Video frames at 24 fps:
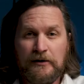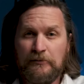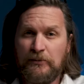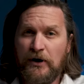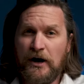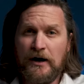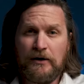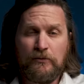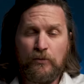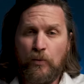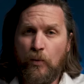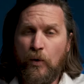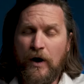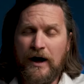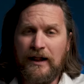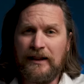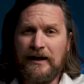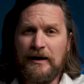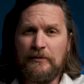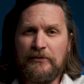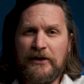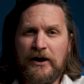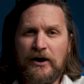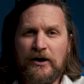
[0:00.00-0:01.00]
But
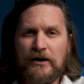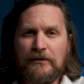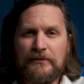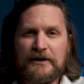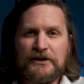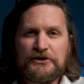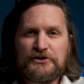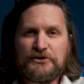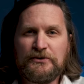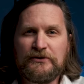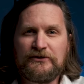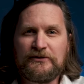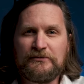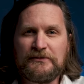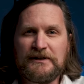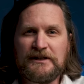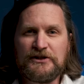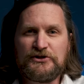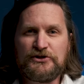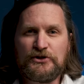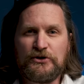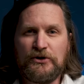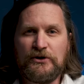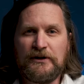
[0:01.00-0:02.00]
while I'm there, I'm gonna shoot some
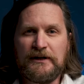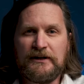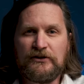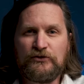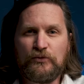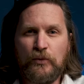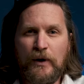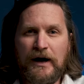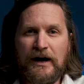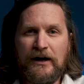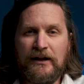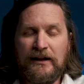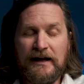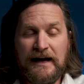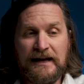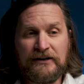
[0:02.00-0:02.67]
digital as well.